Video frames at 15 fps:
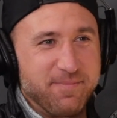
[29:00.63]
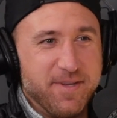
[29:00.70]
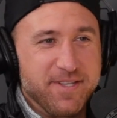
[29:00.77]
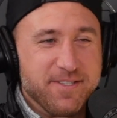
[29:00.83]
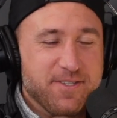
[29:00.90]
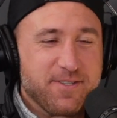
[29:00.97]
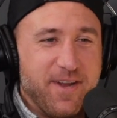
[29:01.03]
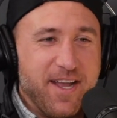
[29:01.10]

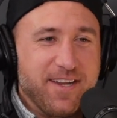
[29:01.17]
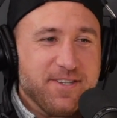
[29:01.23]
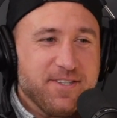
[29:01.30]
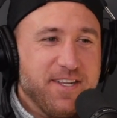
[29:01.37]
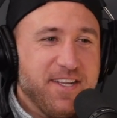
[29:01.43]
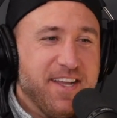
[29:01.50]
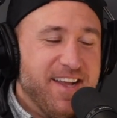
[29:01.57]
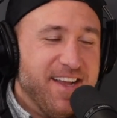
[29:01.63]
business
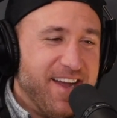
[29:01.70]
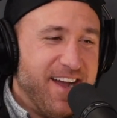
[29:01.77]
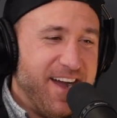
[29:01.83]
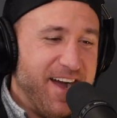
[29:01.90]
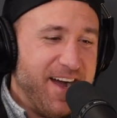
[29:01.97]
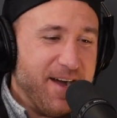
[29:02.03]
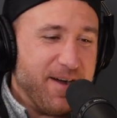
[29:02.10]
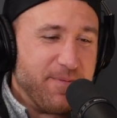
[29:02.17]
strategy.
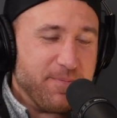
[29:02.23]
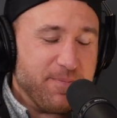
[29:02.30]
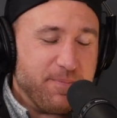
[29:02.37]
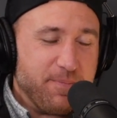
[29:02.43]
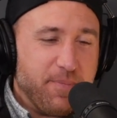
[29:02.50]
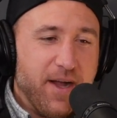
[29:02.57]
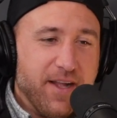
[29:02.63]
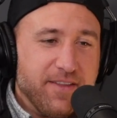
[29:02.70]

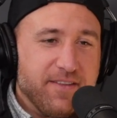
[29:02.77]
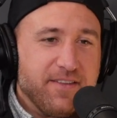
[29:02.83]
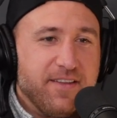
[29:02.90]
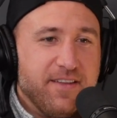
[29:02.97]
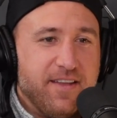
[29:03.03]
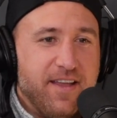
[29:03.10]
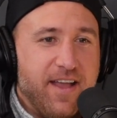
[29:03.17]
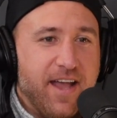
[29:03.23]
But
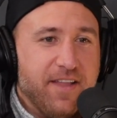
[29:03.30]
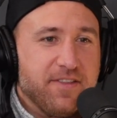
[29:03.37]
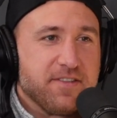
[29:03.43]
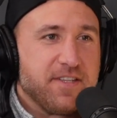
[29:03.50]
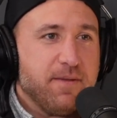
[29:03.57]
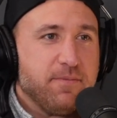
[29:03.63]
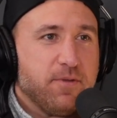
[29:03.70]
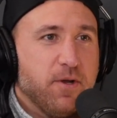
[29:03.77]
at the
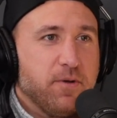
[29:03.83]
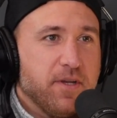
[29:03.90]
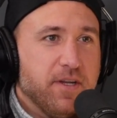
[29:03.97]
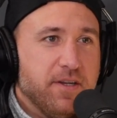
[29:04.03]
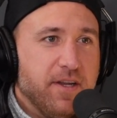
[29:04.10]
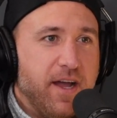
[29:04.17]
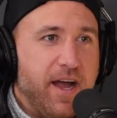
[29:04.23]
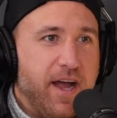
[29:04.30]
same
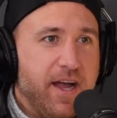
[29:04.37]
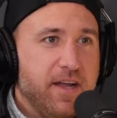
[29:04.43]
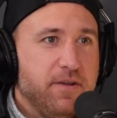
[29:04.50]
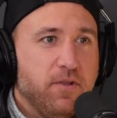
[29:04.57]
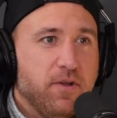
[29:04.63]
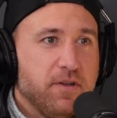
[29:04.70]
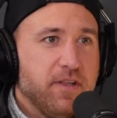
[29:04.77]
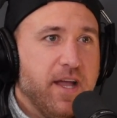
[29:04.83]
token, I
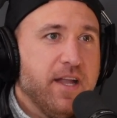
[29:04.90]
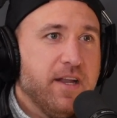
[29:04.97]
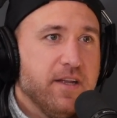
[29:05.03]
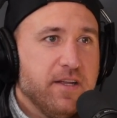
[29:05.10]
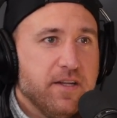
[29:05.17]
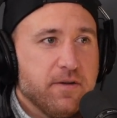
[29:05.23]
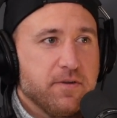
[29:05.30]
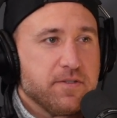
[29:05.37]
looked at
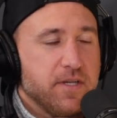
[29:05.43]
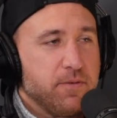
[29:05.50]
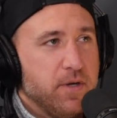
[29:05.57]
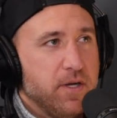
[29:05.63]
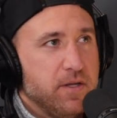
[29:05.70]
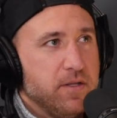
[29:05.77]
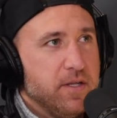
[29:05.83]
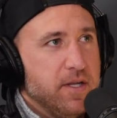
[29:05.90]
it and I was like,
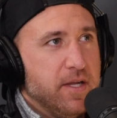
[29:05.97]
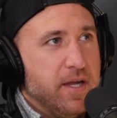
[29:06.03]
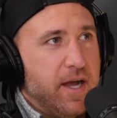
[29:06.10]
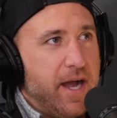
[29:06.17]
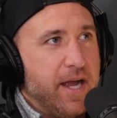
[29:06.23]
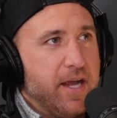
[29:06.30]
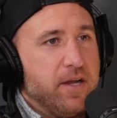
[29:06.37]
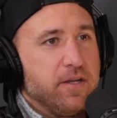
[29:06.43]
well,
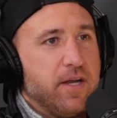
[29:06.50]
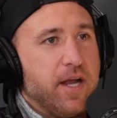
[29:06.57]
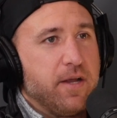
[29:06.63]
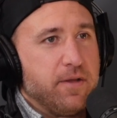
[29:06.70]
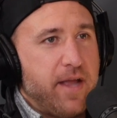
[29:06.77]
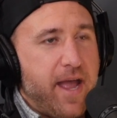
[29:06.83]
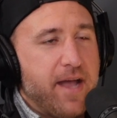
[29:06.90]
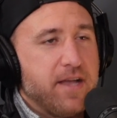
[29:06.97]
I
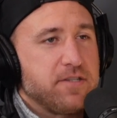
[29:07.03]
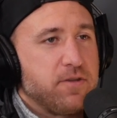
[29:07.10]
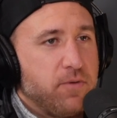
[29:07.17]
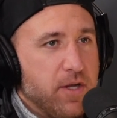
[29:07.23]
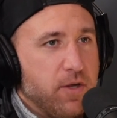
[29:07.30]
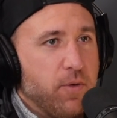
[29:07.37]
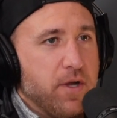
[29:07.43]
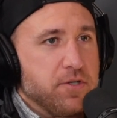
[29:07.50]
asked the
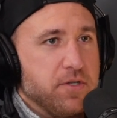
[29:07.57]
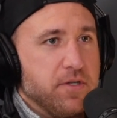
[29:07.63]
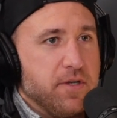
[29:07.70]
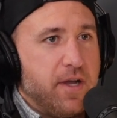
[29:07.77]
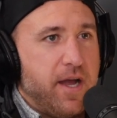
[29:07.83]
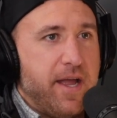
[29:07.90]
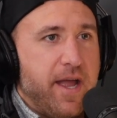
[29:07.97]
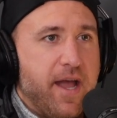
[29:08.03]
right question.
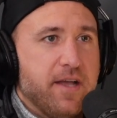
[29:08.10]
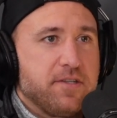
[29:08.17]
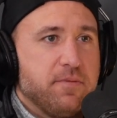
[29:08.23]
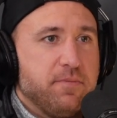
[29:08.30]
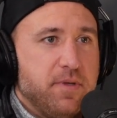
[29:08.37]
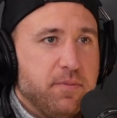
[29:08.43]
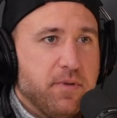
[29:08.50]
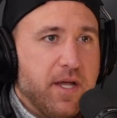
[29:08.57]
I asked
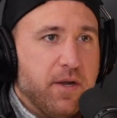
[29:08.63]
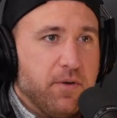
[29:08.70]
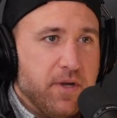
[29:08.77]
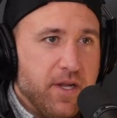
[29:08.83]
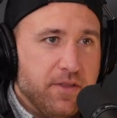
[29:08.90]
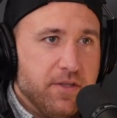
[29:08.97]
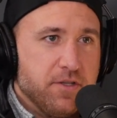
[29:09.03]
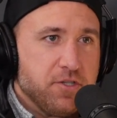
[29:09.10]
some people that are
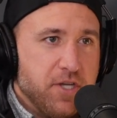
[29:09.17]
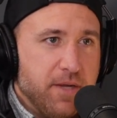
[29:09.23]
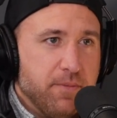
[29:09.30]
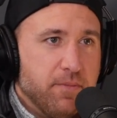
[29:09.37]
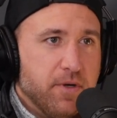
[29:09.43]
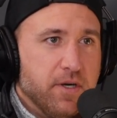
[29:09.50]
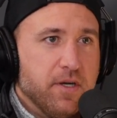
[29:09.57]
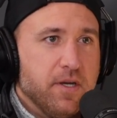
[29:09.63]
in the
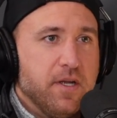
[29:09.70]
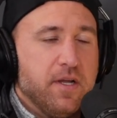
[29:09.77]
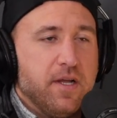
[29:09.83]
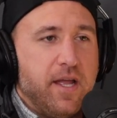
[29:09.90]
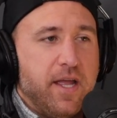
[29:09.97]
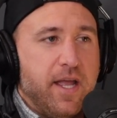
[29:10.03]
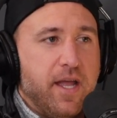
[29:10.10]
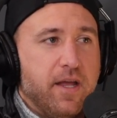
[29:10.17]
chamber,
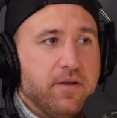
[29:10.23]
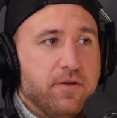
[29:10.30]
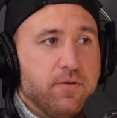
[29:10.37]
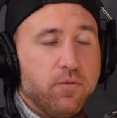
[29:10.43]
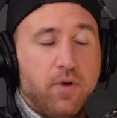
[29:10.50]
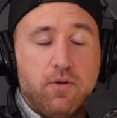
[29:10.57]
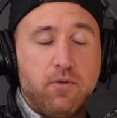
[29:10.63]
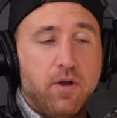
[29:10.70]

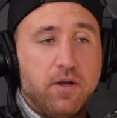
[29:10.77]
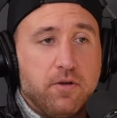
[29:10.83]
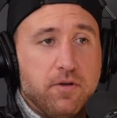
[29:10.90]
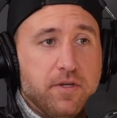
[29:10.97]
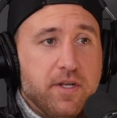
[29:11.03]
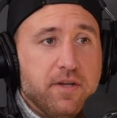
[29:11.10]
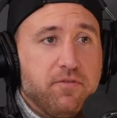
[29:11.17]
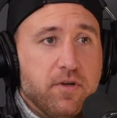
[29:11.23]
and right, wrong, or
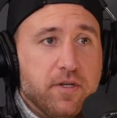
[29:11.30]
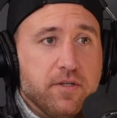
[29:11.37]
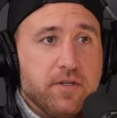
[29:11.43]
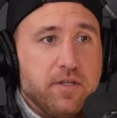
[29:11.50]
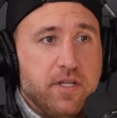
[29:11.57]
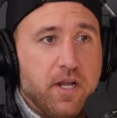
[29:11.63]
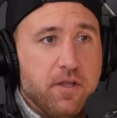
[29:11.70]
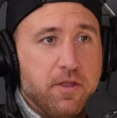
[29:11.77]
indifferent,
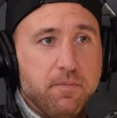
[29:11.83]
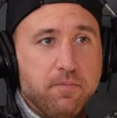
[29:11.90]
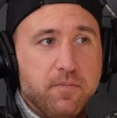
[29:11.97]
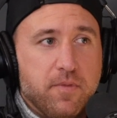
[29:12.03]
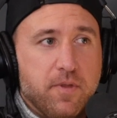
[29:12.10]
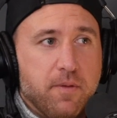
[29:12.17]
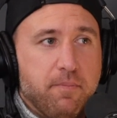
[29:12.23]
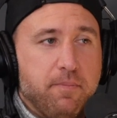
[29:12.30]

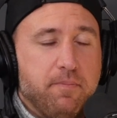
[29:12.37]
the